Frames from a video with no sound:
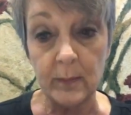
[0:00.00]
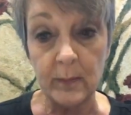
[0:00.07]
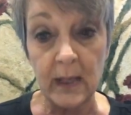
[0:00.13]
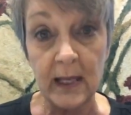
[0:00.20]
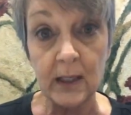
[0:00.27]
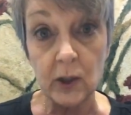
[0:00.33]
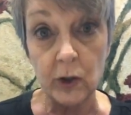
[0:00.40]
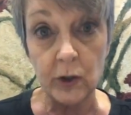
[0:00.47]

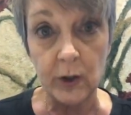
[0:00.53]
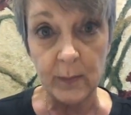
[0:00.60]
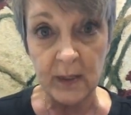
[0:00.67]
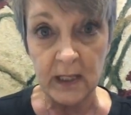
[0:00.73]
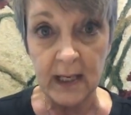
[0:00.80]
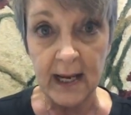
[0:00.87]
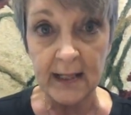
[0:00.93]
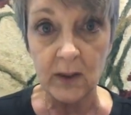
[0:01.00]
include them
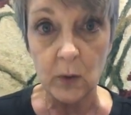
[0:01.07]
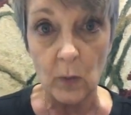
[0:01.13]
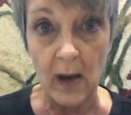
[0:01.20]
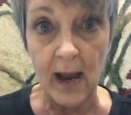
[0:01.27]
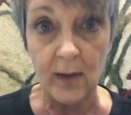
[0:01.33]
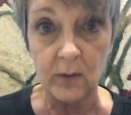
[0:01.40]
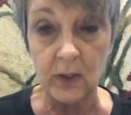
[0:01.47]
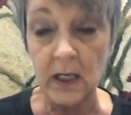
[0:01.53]
in the next
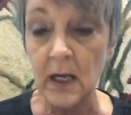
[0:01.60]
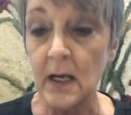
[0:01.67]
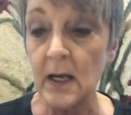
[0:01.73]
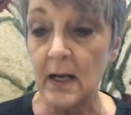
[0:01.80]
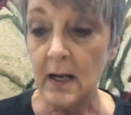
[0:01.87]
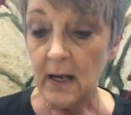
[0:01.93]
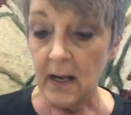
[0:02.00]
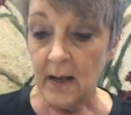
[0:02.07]
round.
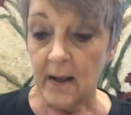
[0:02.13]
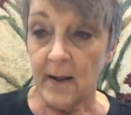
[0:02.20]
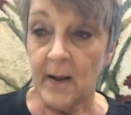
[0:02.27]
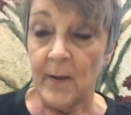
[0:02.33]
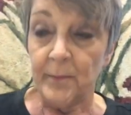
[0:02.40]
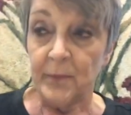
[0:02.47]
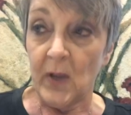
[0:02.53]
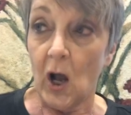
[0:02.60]

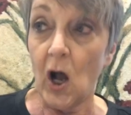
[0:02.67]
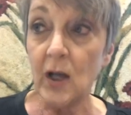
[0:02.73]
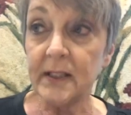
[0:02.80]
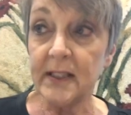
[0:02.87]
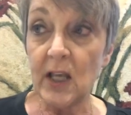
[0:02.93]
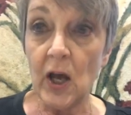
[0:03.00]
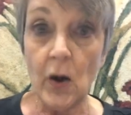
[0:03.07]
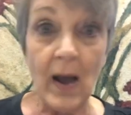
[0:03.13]

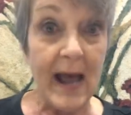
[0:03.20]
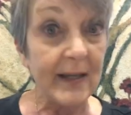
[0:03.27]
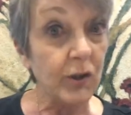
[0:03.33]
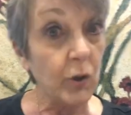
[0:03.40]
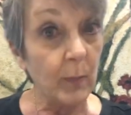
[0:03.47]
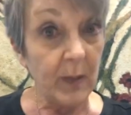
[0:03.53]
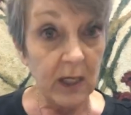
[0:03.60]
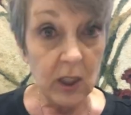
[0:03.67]
Also, as
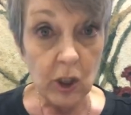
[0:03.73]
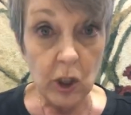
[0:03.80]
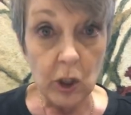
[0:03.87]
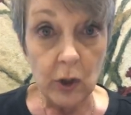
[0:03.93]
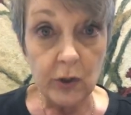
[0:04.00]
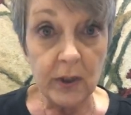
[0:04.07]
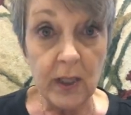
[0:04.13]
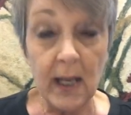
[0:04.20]
to
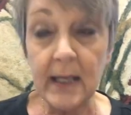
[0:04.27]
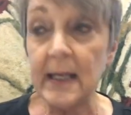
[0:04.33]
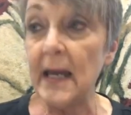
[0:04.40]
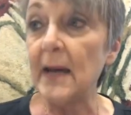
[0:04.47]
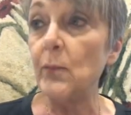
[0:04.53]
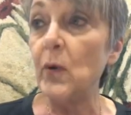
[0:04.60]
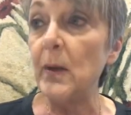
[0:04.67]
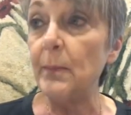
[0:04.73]
pictures,
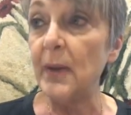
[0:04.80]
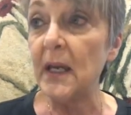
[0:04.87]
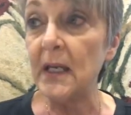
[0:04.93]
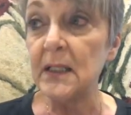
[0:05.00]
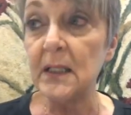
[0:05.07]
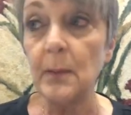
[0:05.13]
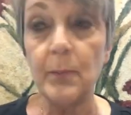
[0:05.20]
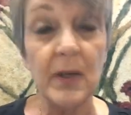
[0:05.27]
again, we
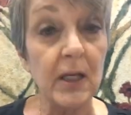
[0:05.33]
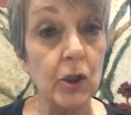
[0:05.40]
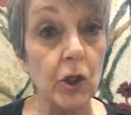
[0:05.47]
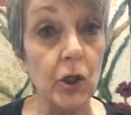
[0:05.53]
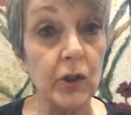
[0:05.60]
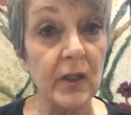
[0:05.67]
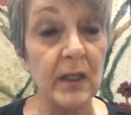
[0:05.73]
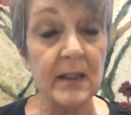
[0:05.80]
picked some
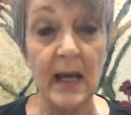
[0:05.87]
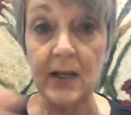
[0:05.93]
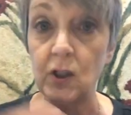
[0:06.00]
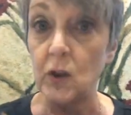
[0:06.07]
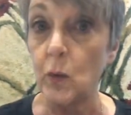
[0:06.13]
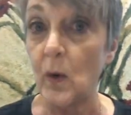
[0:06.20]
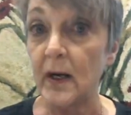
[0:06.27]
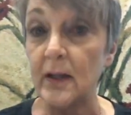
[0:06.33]
pictures because I
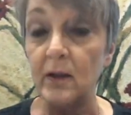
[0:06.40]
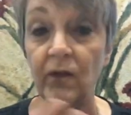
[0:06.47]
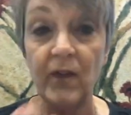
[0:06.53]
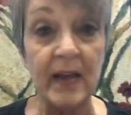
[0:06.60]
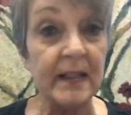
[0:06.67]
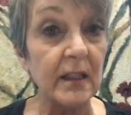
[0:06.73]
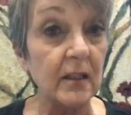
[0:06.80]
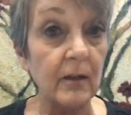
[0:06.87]
just wanted the
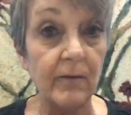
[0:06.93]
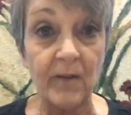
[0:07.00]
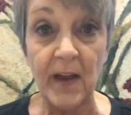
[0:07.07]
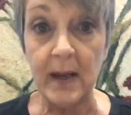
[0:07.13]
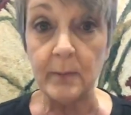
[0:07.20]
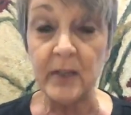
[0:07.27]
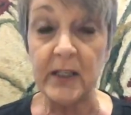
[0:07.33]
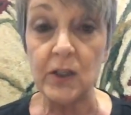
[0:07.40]
faces of
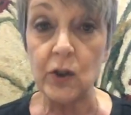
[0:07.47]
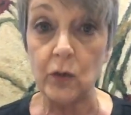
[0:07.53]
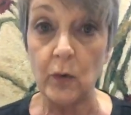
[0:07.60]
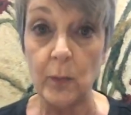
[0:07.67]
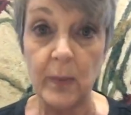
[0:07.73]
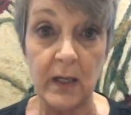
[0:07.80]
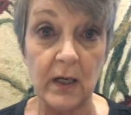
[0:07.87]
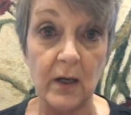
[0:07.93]
families to
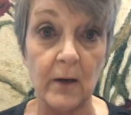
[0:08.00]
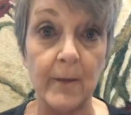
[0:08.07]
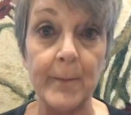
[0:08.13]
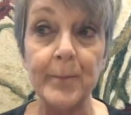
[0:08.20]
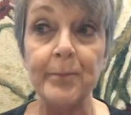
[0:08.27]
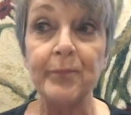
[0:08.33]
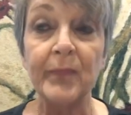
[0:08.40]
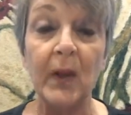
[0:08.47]
appear.
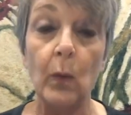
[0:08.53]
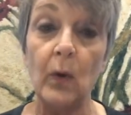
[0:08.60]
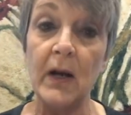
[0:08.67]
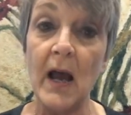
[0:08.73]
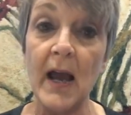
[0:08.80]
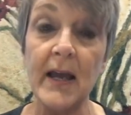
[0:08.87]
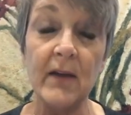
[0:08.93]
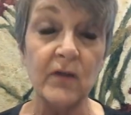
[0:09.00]

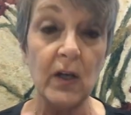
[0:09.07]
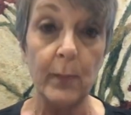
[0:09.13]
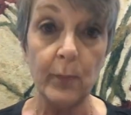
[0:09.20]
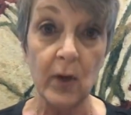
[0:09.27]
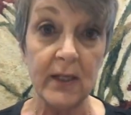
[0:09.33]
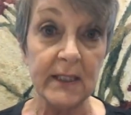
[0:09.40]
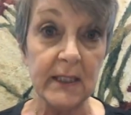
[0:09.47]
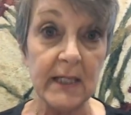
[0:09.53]
When I have done
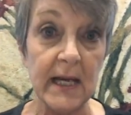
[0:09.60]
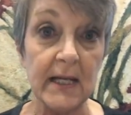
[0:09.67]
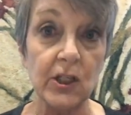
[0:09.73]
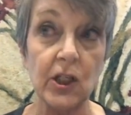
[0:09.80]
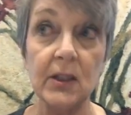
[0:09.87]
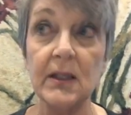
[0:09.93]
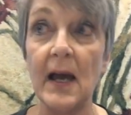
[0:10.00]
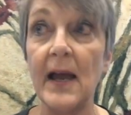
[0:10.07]

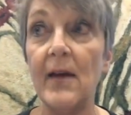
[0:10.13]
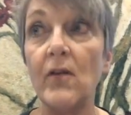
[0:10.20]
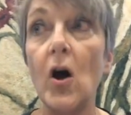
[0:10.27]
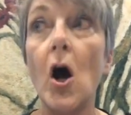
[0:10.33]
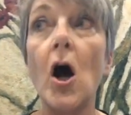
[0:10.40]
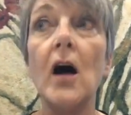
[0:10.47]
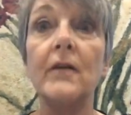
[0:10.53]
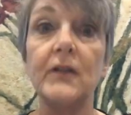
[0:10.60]
presentations, I have
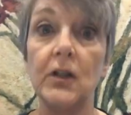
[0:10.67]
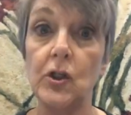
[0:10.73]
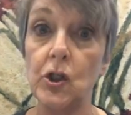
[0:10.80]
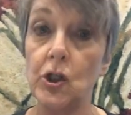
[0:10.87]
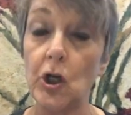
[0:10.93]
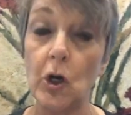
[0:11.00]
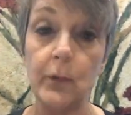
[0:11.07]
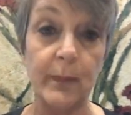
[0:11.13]
often
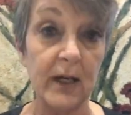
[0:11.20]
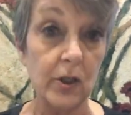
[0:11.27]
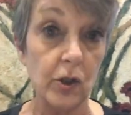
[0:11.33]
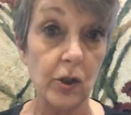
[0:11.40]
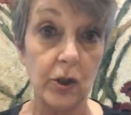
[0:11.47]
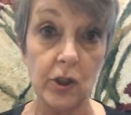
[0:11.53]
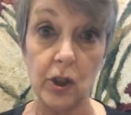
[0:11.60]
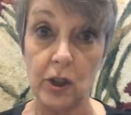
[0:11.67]
showed
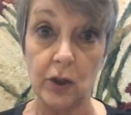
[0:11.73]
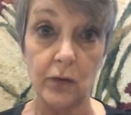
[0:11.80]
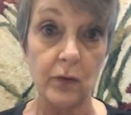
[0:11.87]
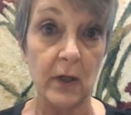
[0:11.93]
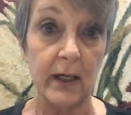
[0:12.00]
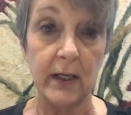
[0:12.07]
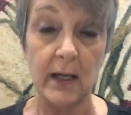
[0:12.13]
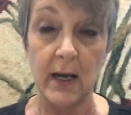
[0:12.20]
pictures of
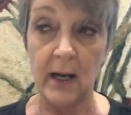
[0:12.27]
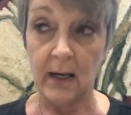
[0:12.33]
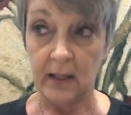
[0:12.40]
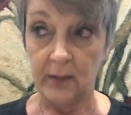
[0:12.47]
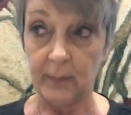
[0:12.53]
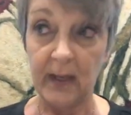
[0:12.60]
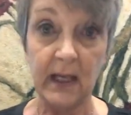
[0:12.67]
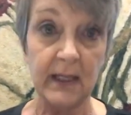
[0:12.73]
children
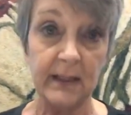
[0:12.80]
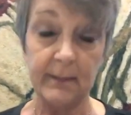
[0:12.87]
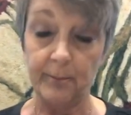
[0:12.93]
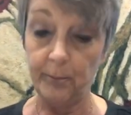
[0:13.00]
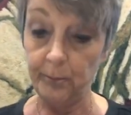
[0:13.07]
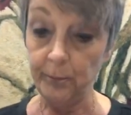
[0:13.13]
because